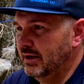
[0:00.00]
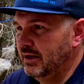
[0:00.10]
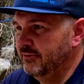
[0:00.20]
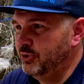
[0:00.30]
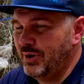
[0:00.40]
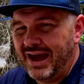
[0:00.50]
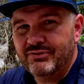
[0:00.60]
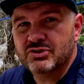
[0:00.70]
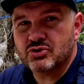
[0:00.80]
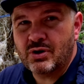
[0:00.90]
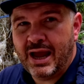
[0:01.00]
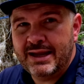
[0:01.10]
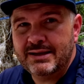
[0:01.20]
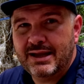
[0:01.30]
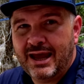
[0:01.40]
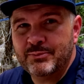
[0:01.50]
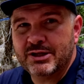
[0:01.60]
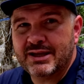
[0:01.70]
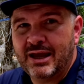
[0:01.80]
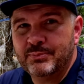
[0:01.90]
If you haven't tried
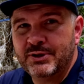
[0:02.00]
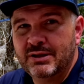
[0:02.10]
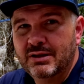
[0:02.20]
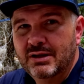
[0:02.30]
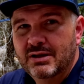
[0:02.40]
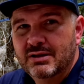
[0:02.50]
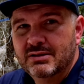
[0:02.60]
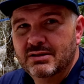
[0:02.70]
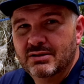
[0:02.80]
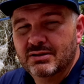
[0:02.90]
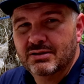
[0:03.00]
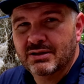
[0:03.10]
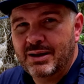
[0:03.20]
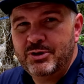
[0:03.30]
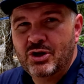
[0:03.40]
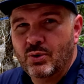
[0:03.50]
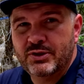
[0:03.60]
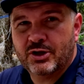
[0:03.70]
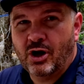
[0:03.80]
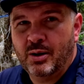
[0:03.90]
hammock camping, let me know in
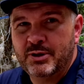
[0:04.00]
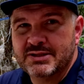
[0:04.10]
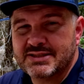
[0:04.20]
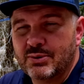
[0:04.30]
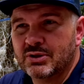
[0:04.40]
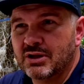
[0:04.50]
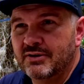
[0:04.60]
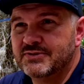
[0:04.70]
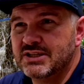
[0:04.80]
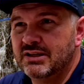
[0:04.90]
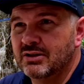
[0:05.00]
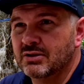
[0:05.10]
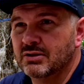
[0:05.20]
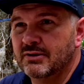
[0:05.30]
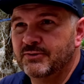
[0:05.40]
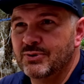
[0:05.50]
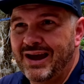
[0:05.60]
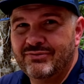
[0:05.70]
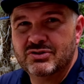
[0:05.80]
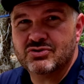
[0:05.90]
the comments. I would love to hear if you
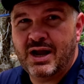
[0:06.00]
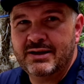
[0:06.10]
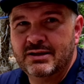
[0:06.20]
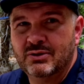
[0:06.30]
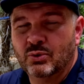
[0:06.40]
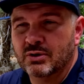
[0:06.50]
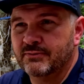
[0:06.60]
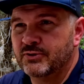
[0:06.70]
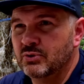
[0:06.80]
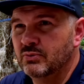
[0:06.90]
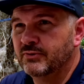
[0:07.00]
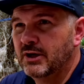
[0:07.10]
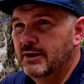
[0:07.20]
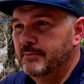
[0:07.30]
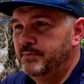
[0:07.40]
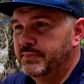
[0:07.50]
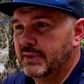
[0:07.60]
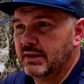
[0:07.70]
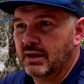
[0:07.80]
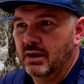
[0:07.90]
haven't tried it, or if you've
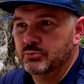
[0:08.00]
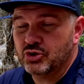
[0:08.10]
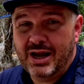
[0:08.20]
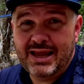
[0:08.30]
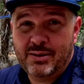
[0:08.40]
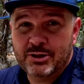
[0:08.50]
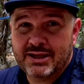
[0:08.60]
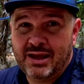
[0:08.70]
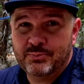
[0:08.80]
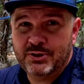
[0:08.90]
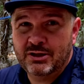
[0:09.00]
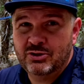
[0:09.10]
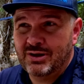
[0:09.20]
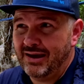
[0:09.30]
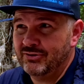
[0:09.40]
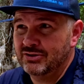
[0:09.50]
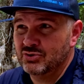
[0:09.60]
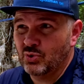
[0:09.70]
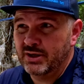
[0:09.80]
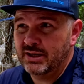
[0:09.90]
tried hammock camping and you haven't
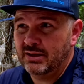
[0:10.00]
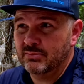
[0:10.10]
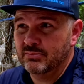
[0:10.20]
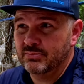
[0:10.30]
enjoyed it,